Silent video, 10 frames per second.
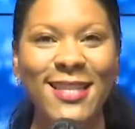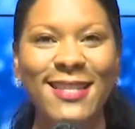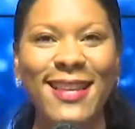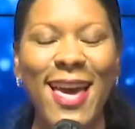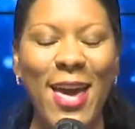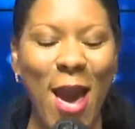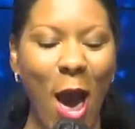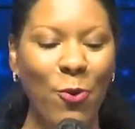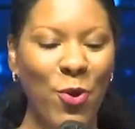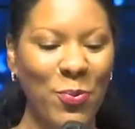Today
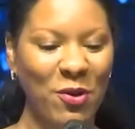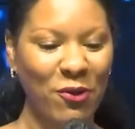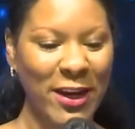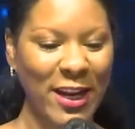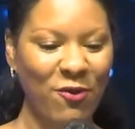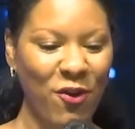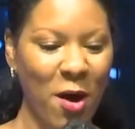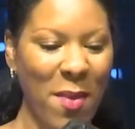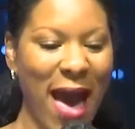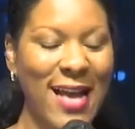I will be reading
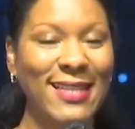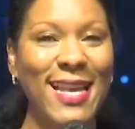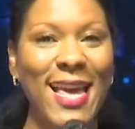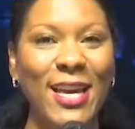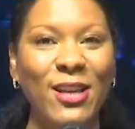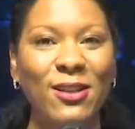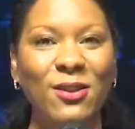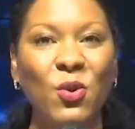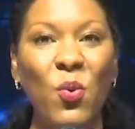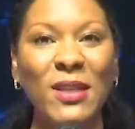from
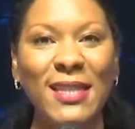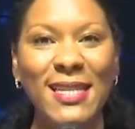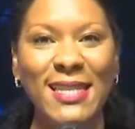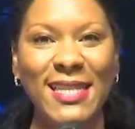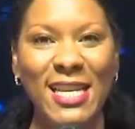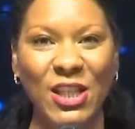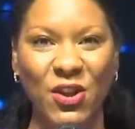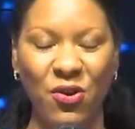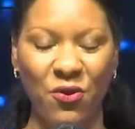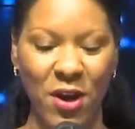Isaiah
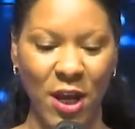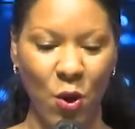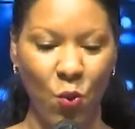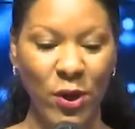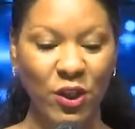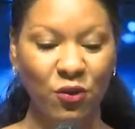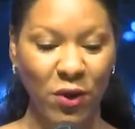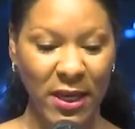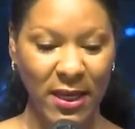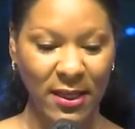26:3, which
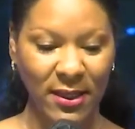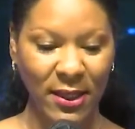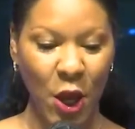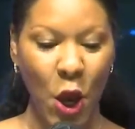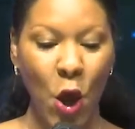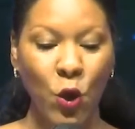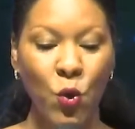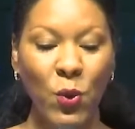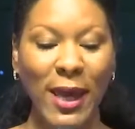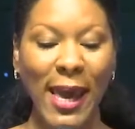reads,
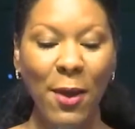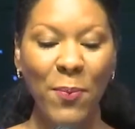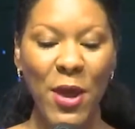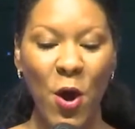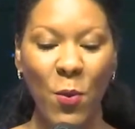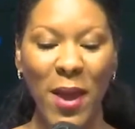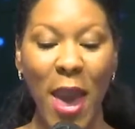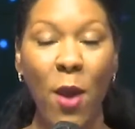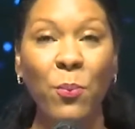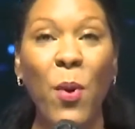"You keep him
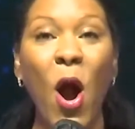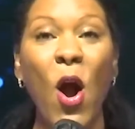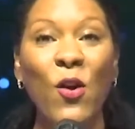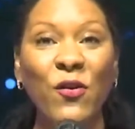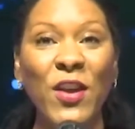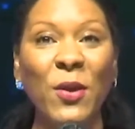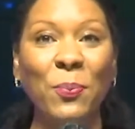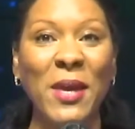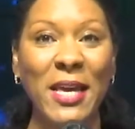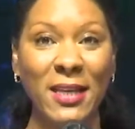in
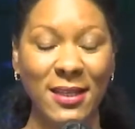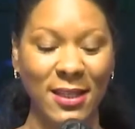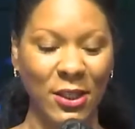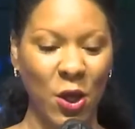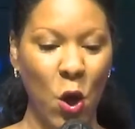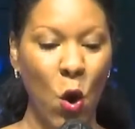perfect peace,